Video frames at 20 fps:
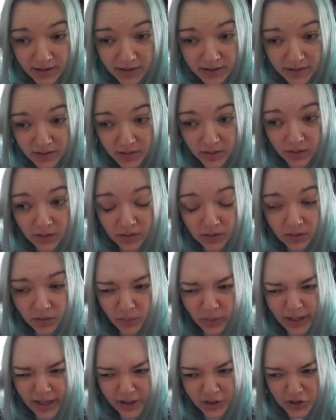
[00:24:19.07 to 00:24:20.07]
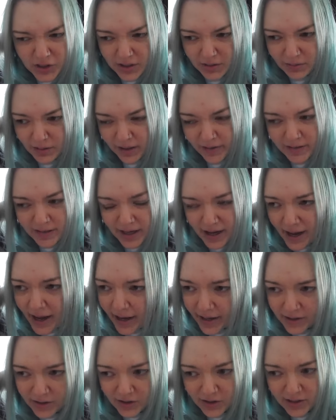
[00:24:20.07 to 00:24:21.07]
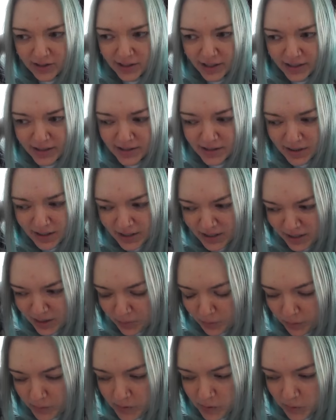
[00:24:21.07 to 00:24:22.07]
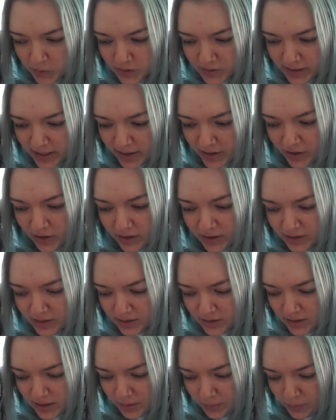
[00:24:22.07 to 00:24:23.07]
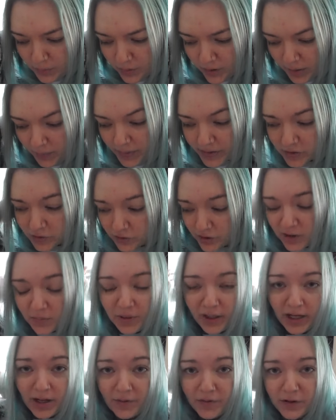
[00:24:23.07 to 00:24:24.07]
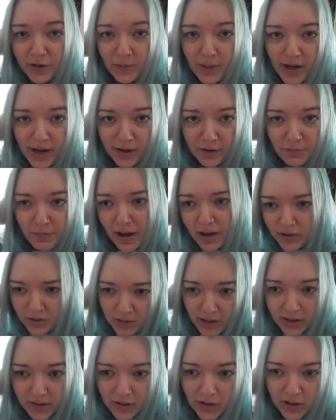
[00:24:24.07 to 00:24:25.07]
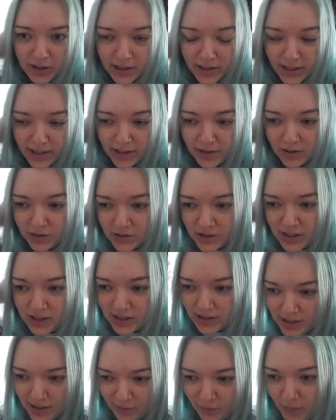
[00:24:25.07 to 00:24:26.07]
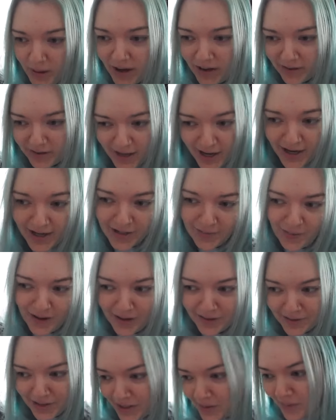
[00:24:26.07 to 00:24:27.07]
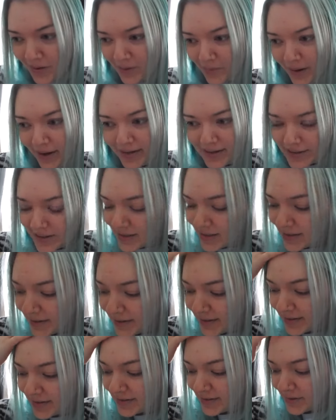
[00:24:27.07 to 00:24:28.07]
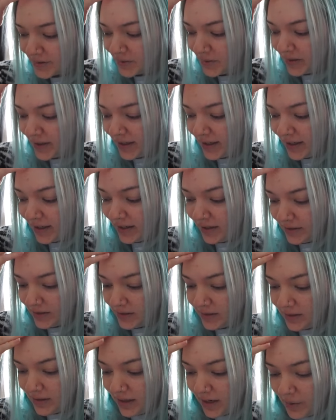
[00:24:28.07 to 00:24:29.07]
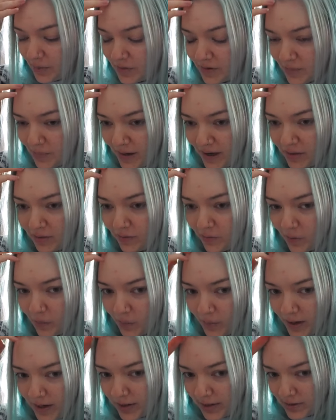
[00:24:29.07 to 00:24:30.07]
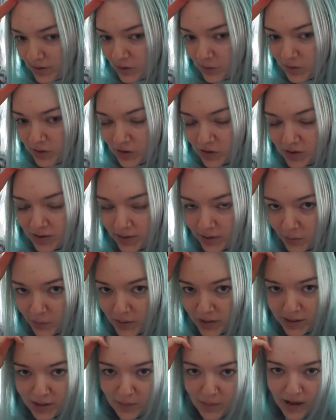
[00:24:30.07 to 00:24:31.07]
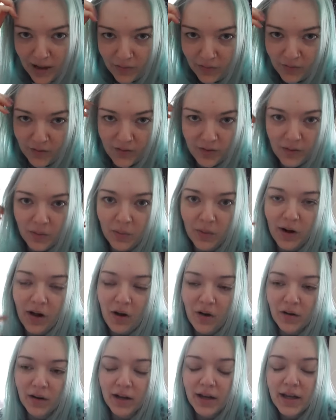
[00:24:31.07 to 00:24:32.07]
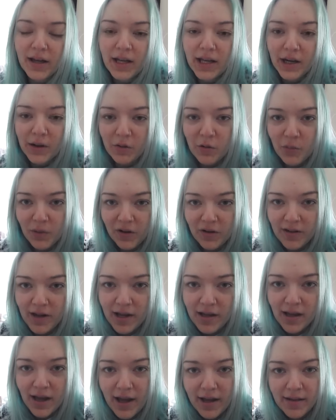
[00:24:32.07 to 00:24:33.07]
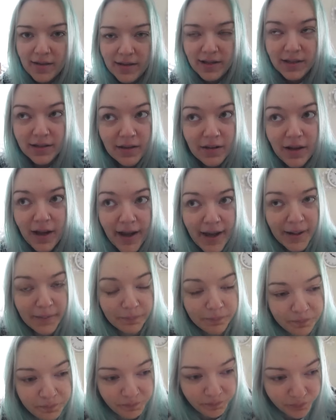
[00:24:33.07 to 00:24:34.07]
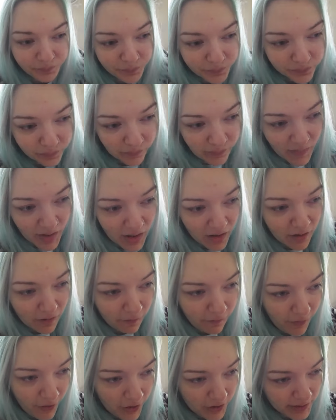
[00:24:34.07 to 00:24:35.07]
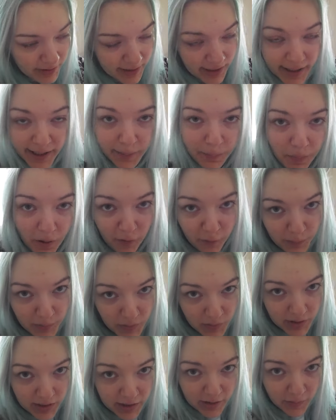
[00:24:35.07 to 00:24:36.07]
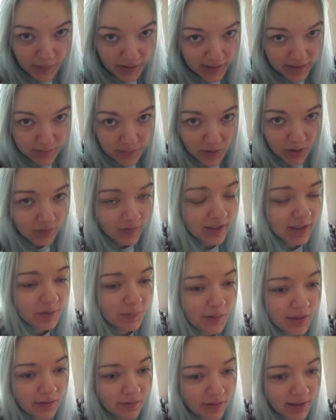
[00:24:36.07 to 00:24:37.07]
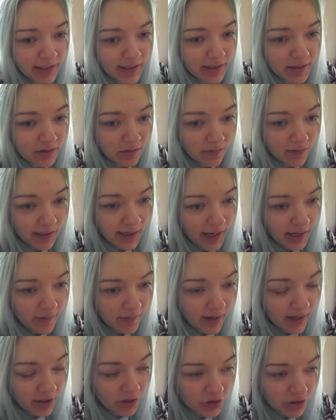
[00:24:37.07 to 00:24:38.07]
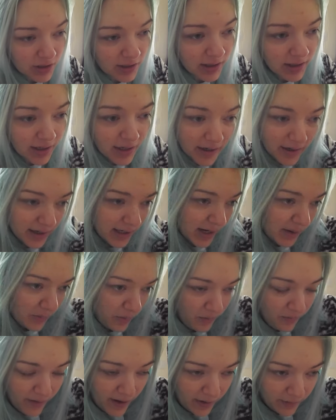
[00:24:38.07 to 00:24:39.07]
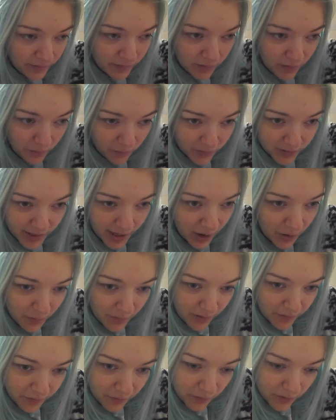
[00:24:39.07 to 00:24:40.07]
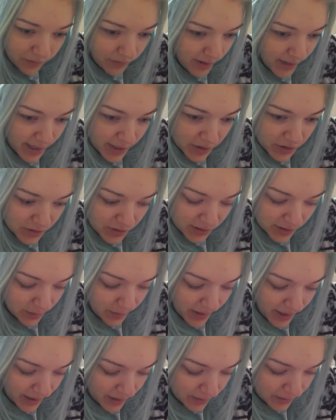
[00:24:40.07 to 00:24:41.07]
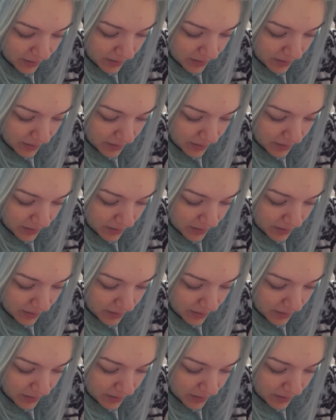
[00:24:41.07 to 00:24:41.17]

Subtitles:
So, well, actually, I say I had an early night. It probably wasn't that early, but I went straight to bed after the bath. Matthew had an early night because he didn't have a bath. I had a bath and he went to bed. So I was in the bath for a while. You know when you just end up being in the bath for so long? It was because I seen that... the first clip of Beauty and the Beast movie has been released, of the live action, and I was faffing on with that on my phone for ages in the bath.